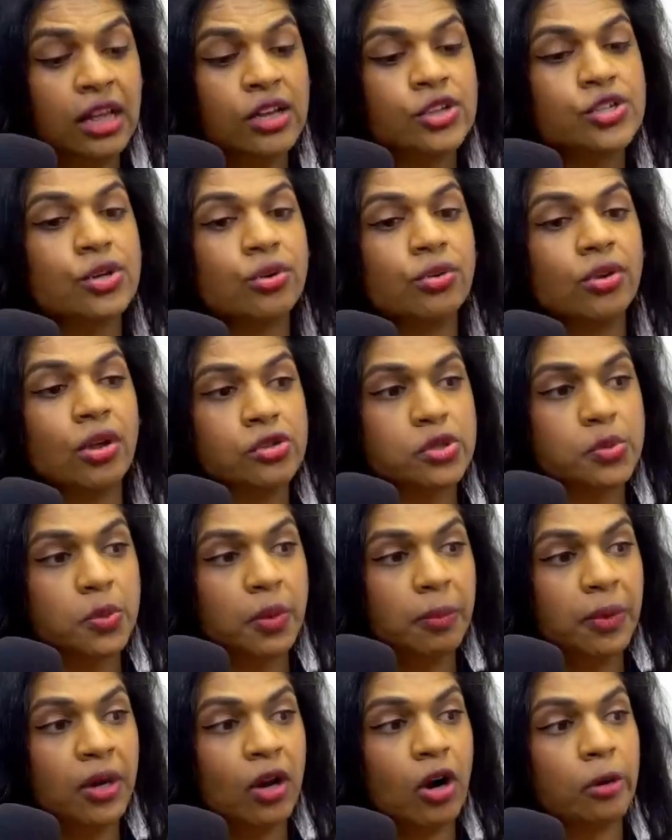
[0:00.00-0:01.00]
So those
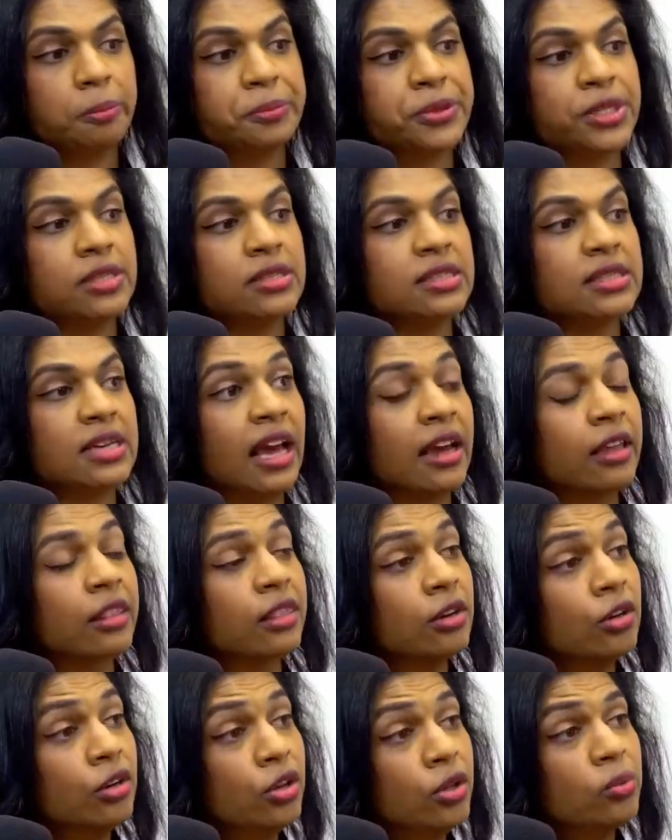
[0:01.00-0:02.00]
would be options like
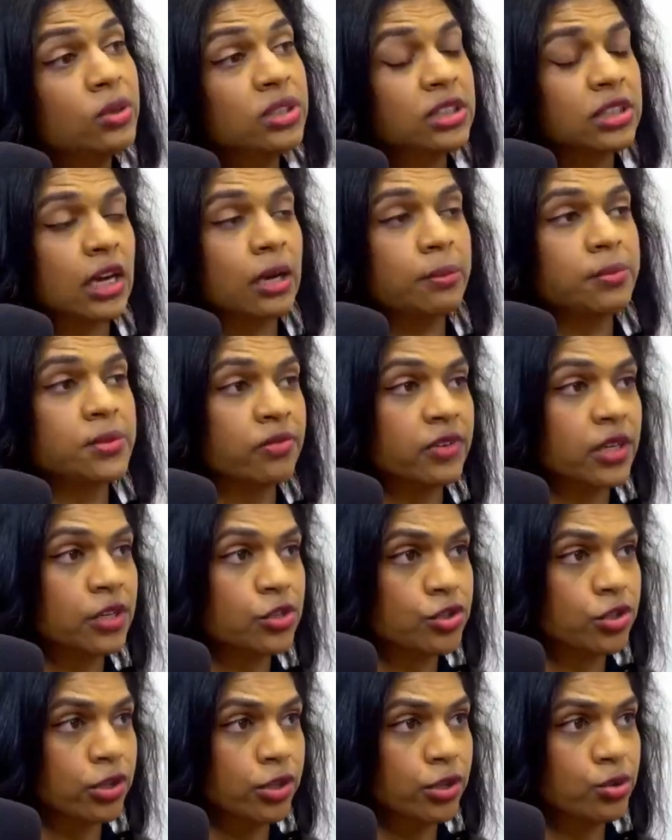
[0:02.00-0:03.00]
the newer types of
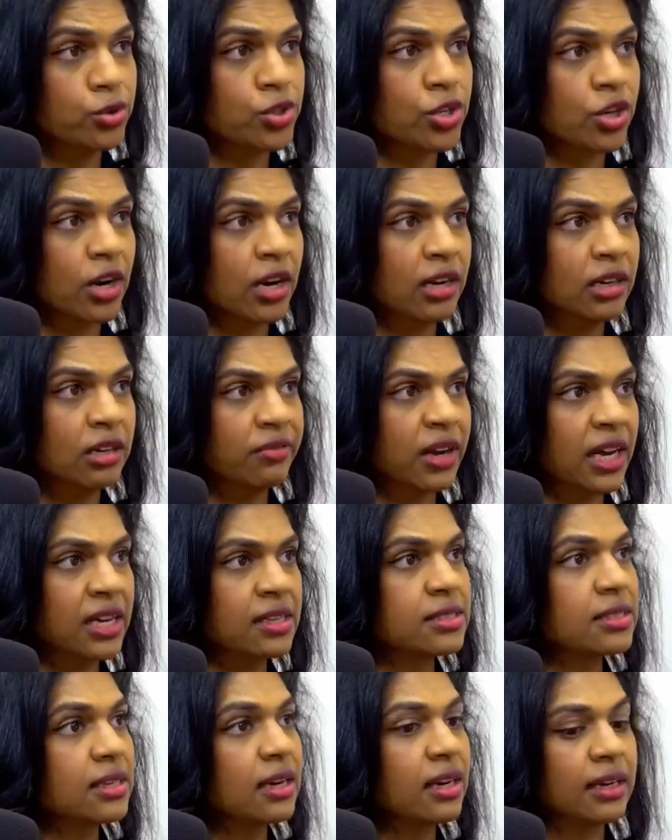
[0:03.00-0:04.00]
intrauterine
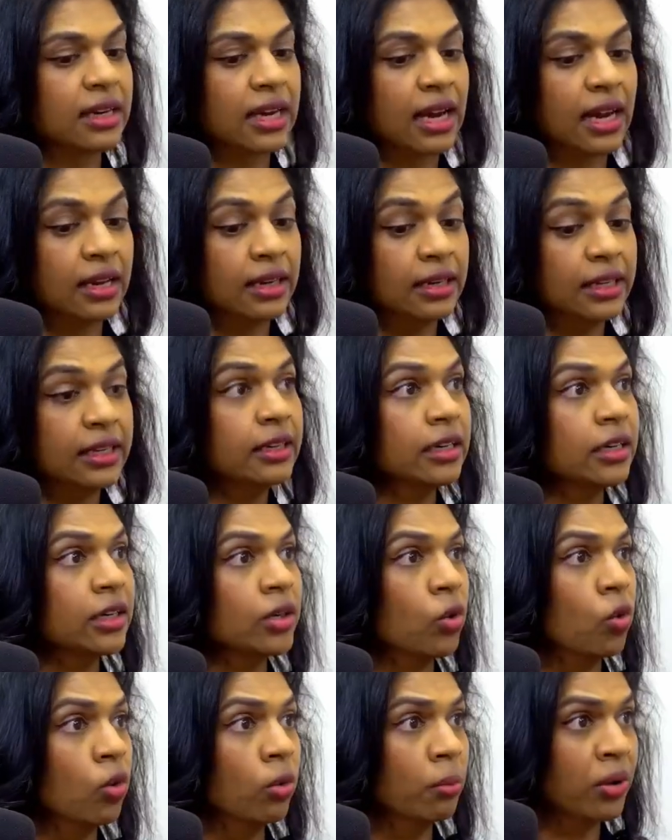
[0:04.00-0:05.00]
device, a Kyleena
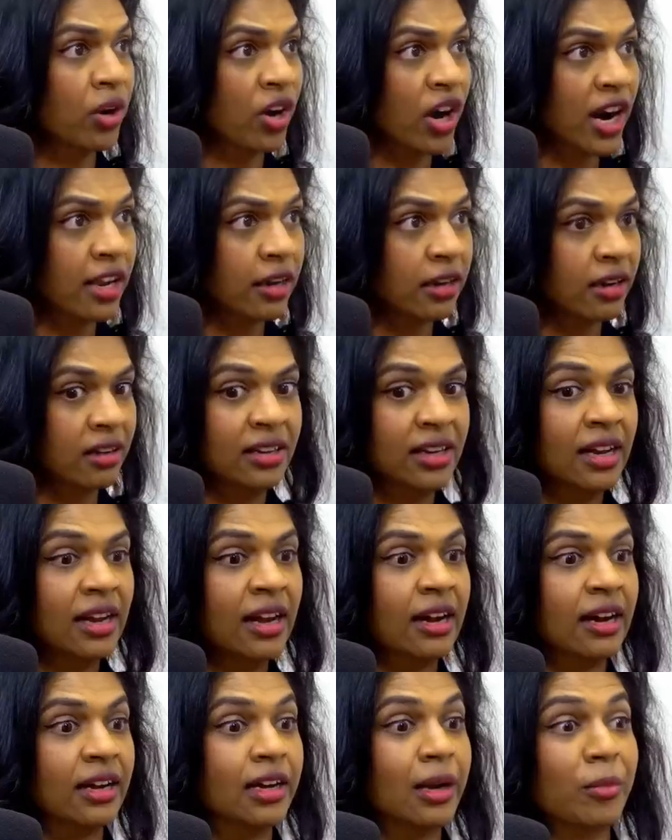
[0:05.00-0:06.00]
or Mirena.
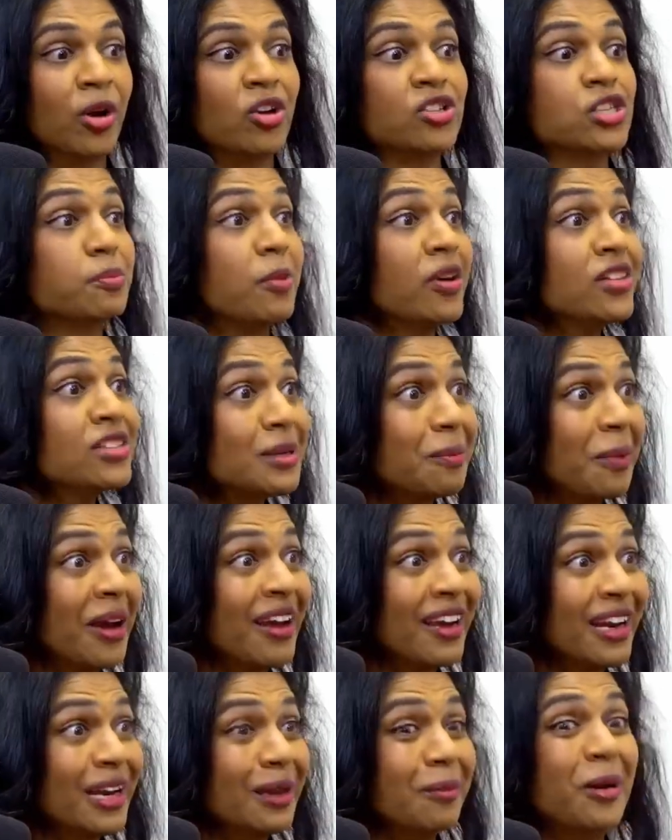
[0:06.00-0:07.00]
And I'm not sponsored by
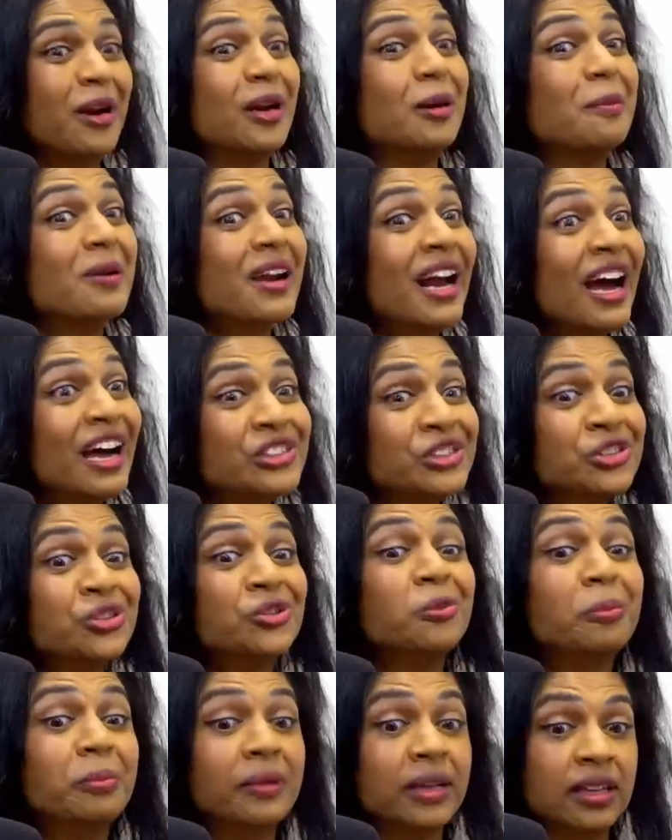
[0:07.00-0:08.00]
anybody, but I
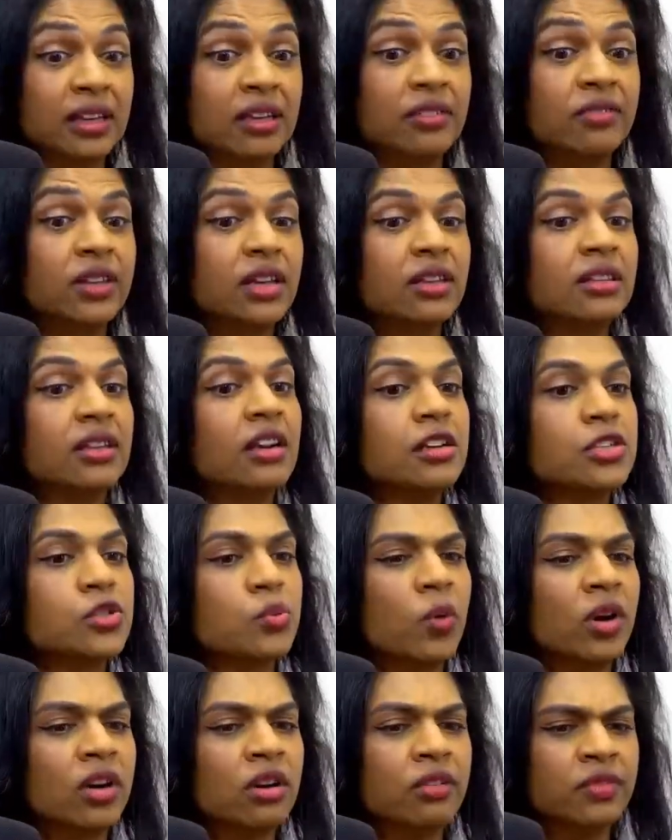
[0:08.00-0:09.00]
do believe that that is
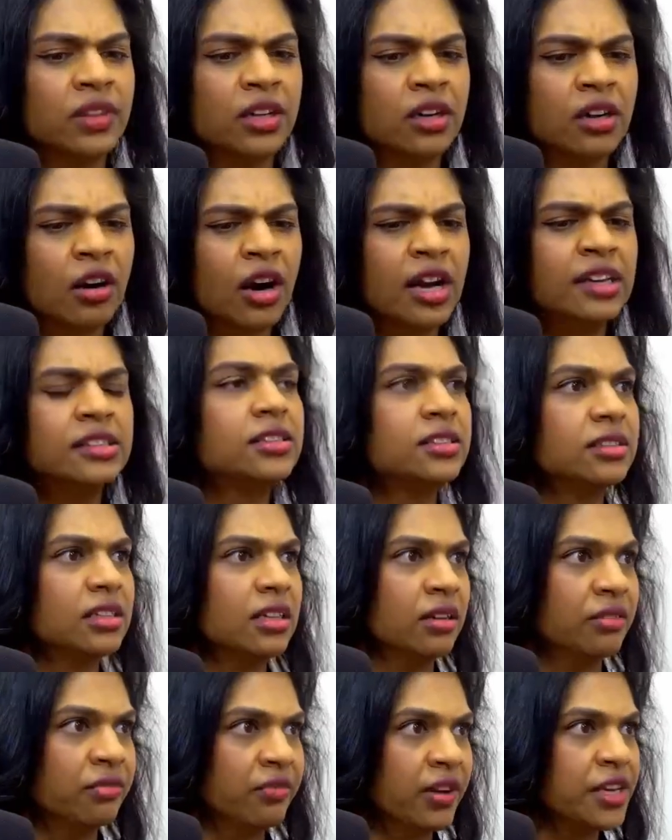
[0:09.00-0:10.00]
one of the greatest
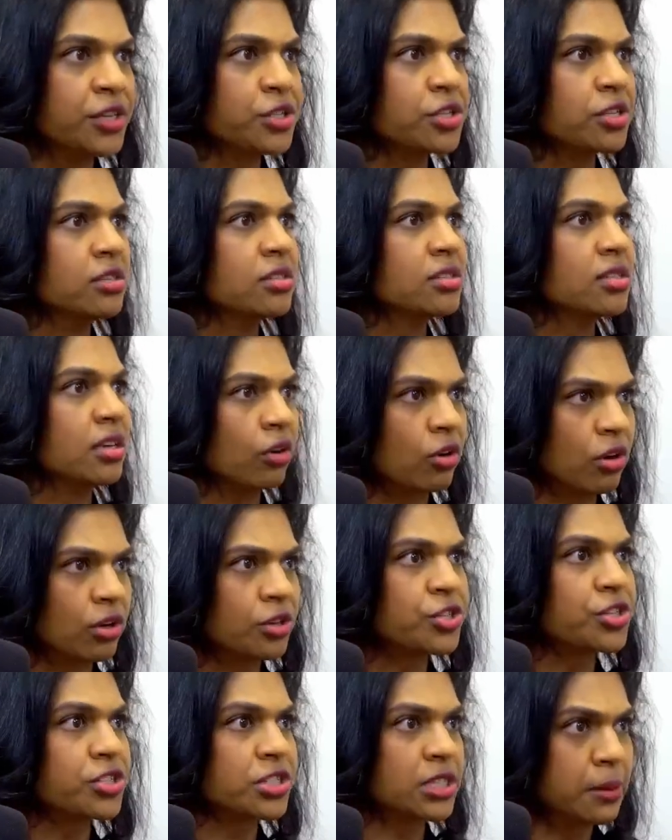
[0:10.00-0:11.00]
innovations in
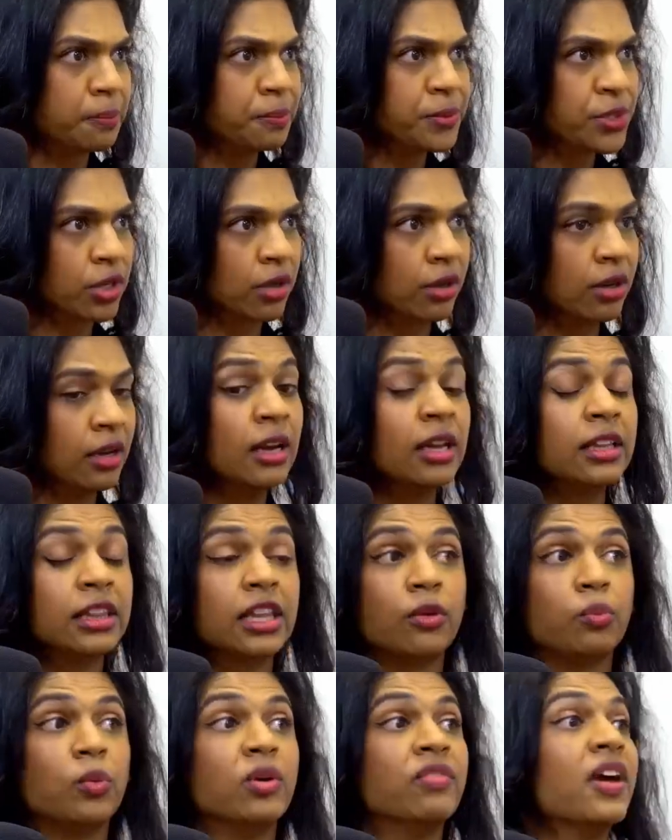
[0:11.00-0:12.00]
contraception
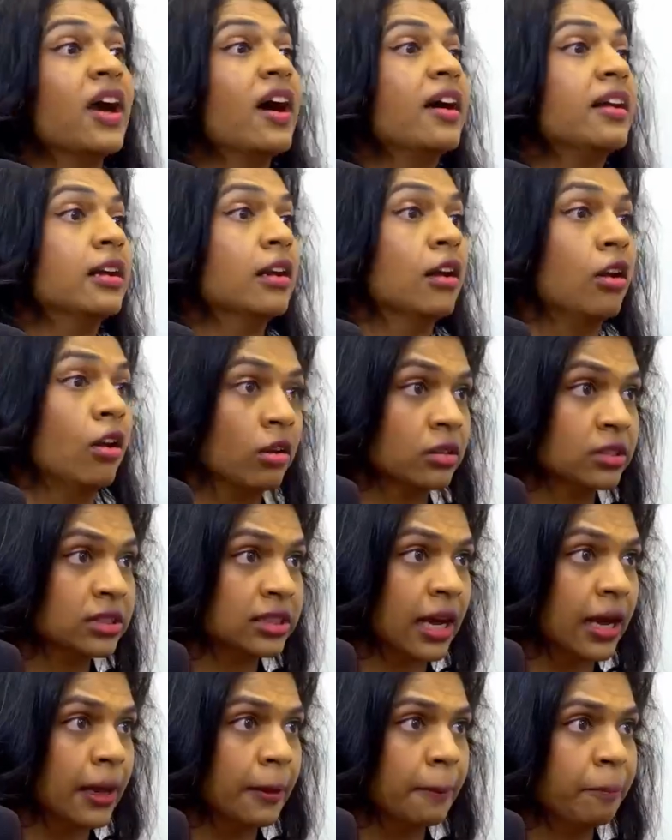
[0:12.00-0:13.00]
that we've had in a long
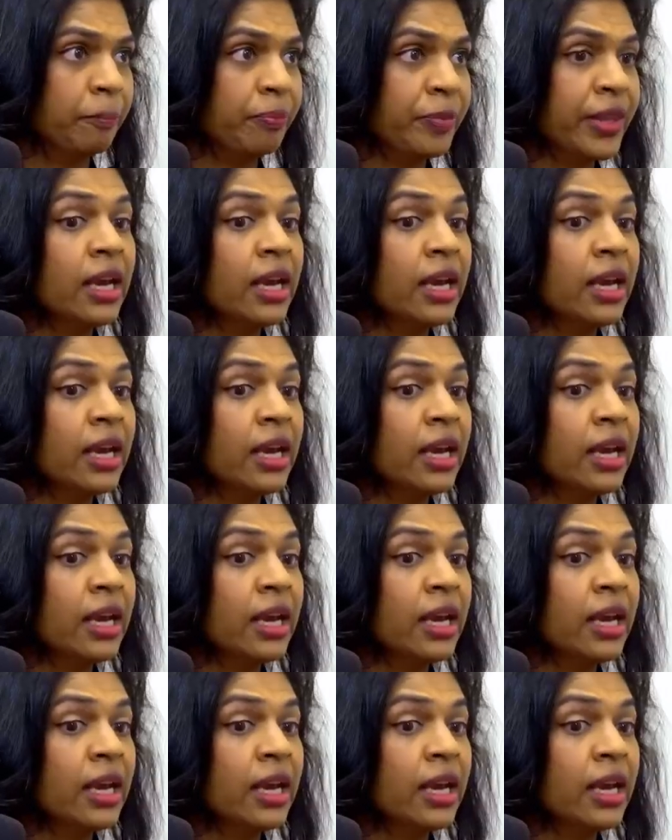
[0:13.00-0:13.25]
time.